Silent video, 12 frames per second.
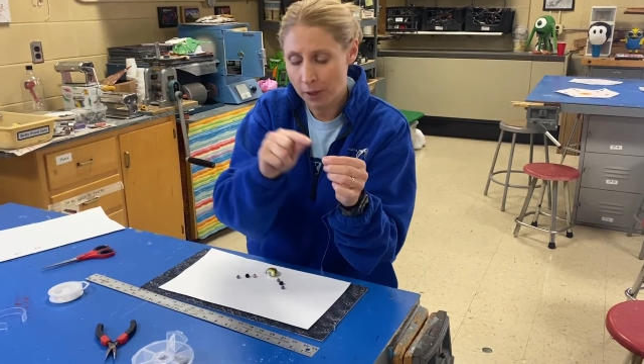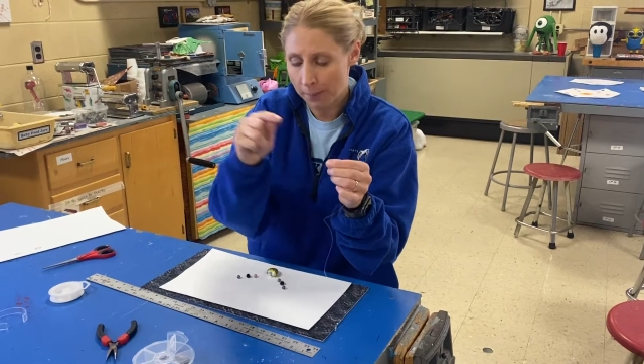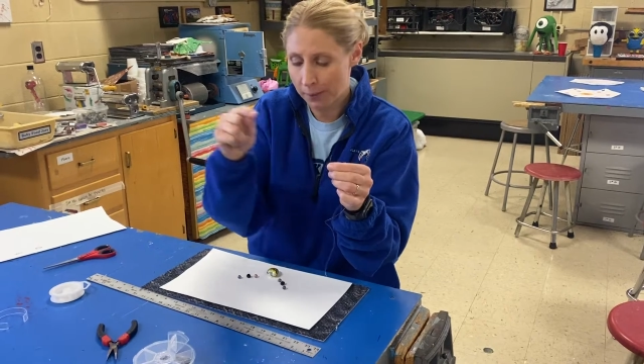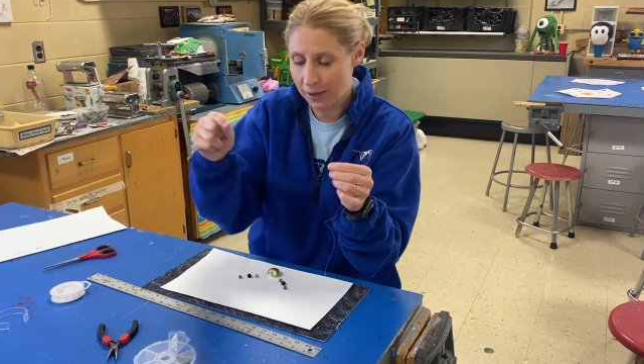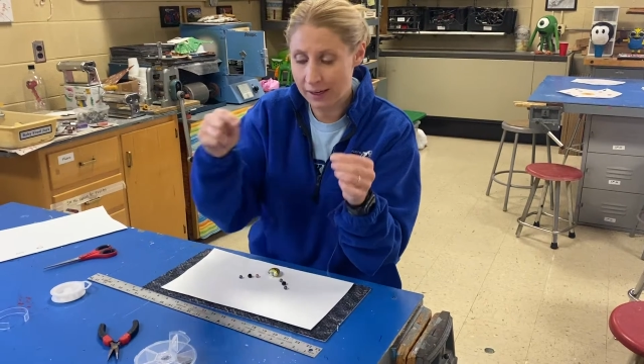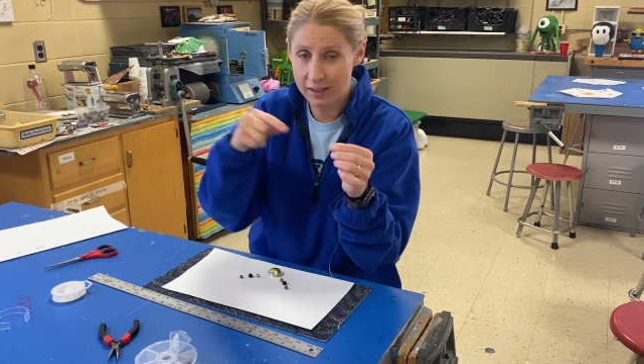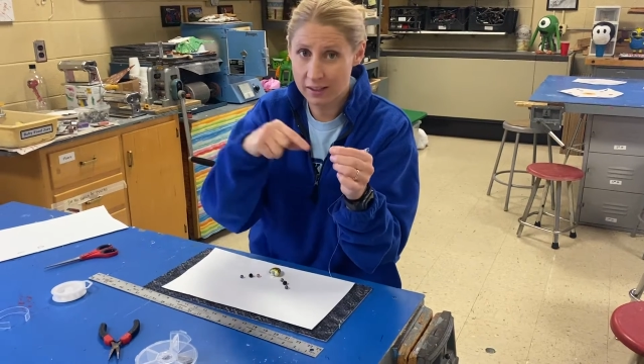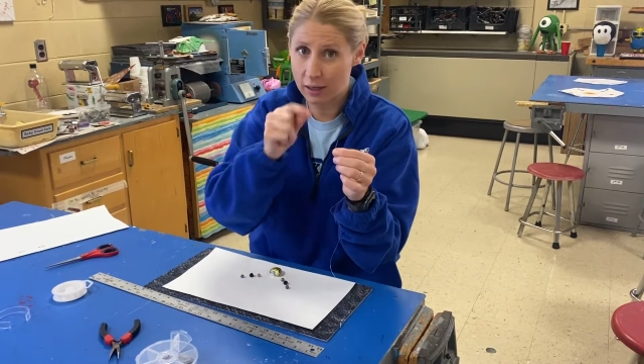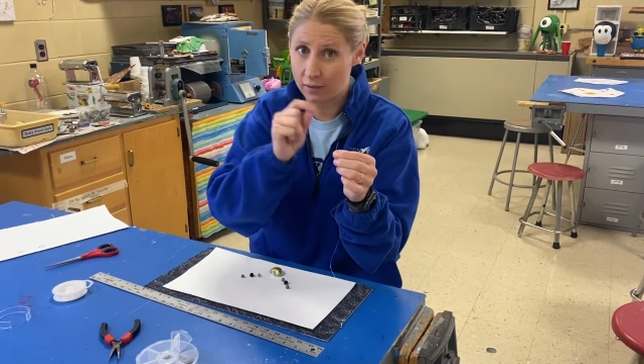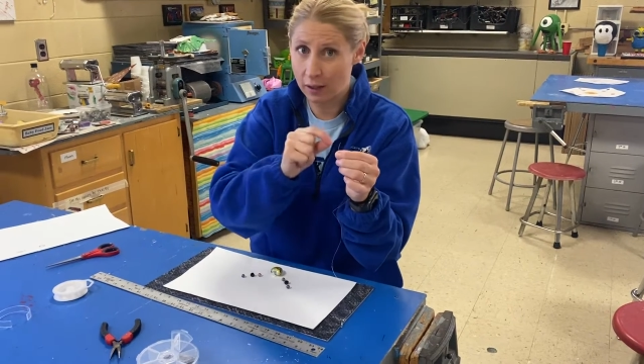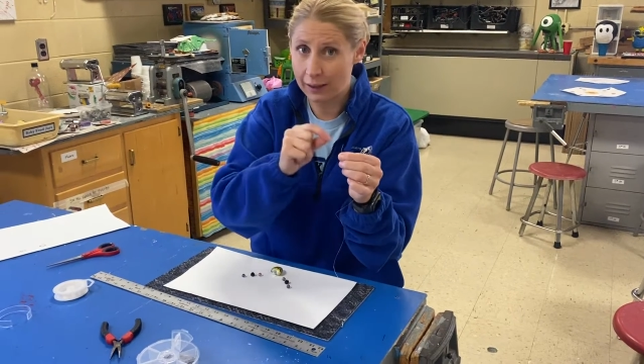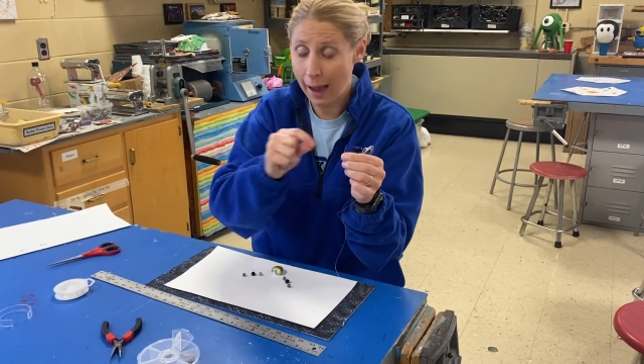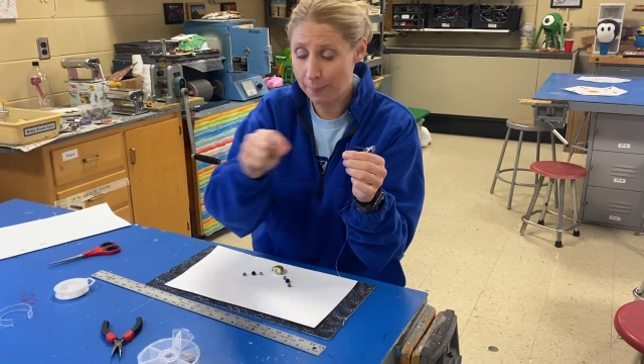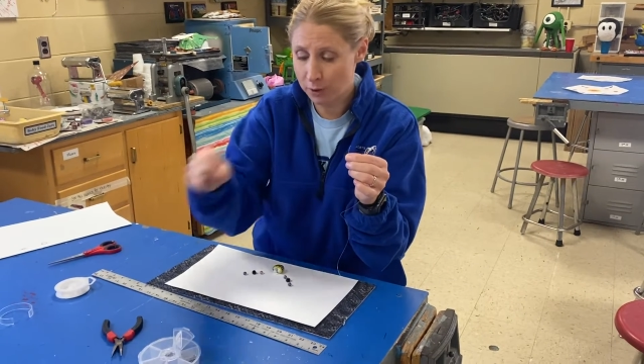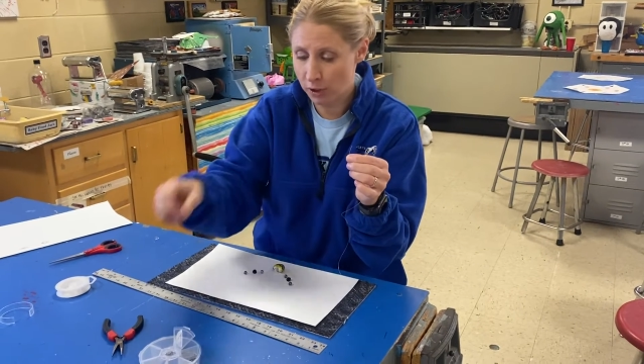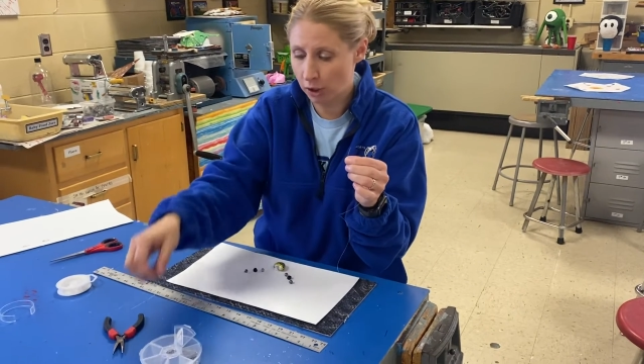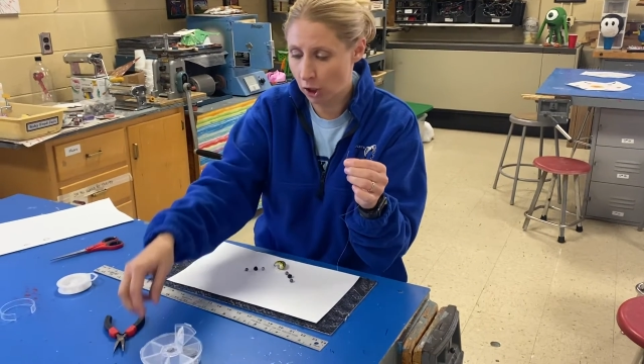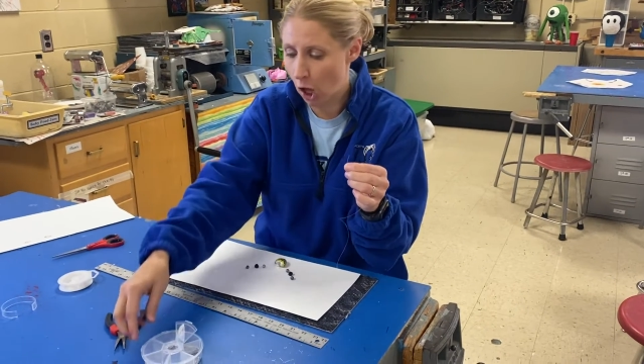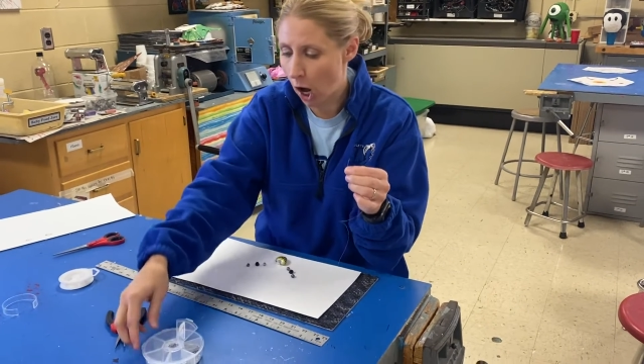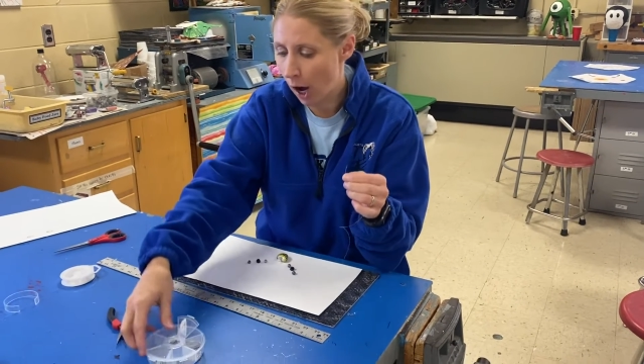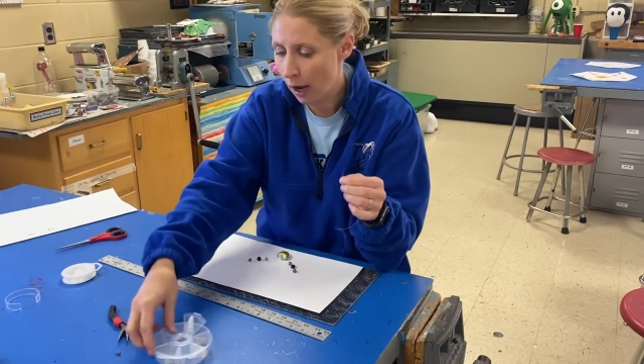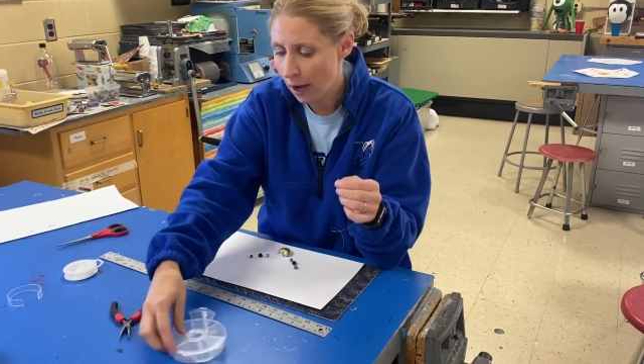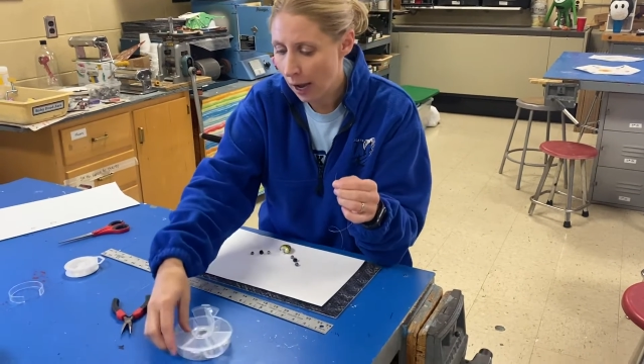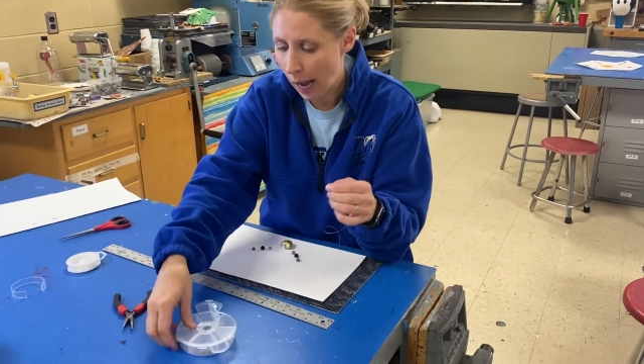but then instead of the lobster claw,
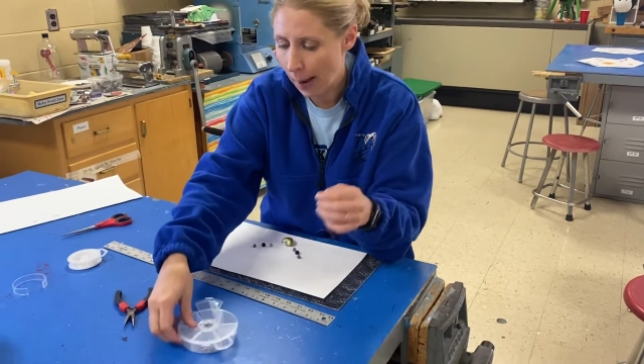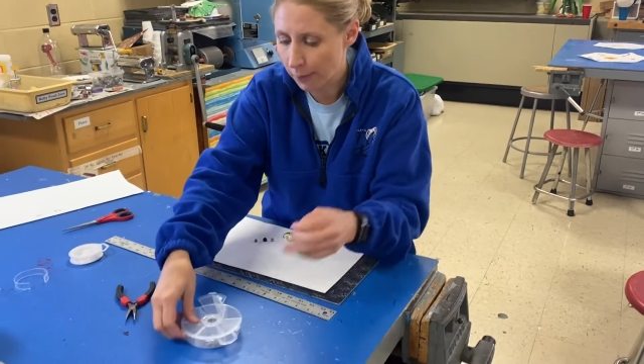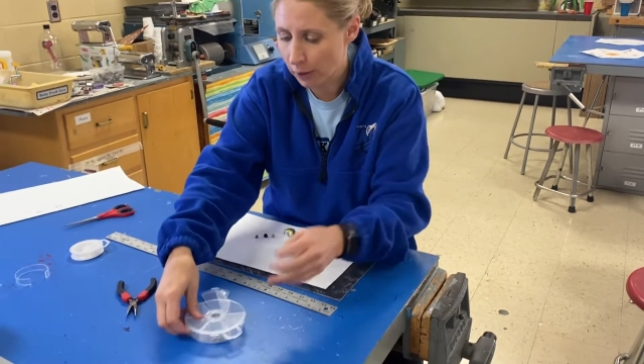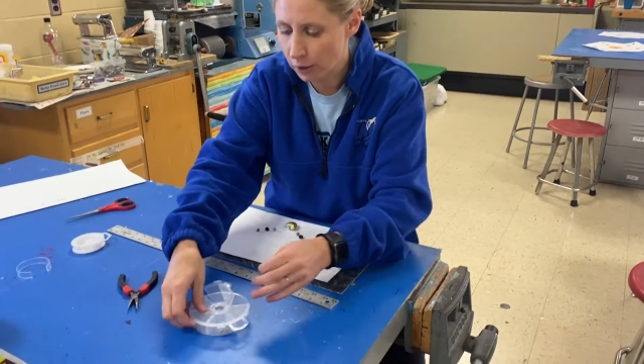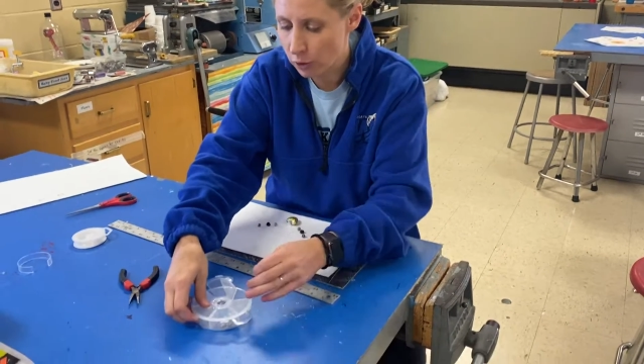I'm gonna